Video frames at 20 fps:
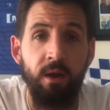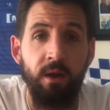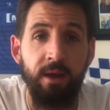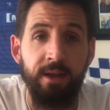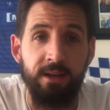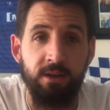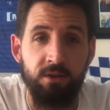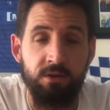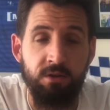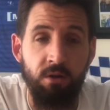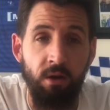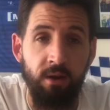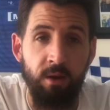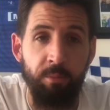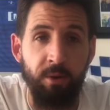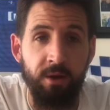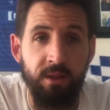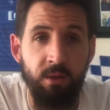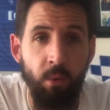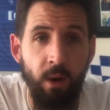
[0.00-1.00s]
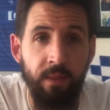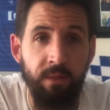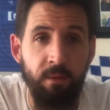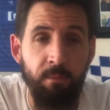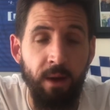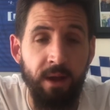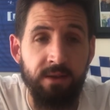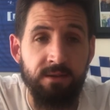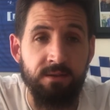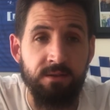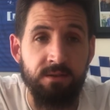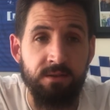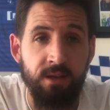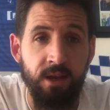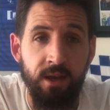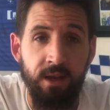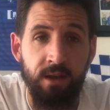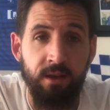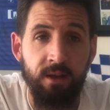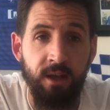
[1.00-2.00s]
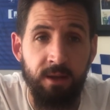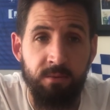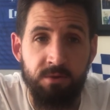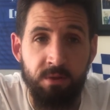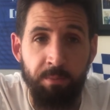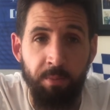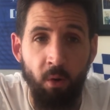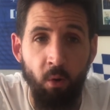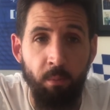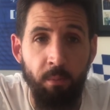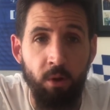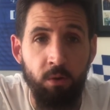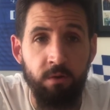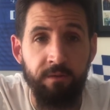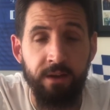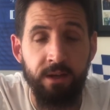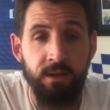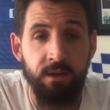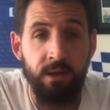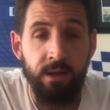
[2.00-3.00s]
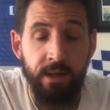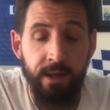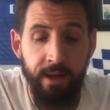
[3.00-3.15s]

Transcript: he looks like he'll be the one that makes us tick, keeps the ball moving,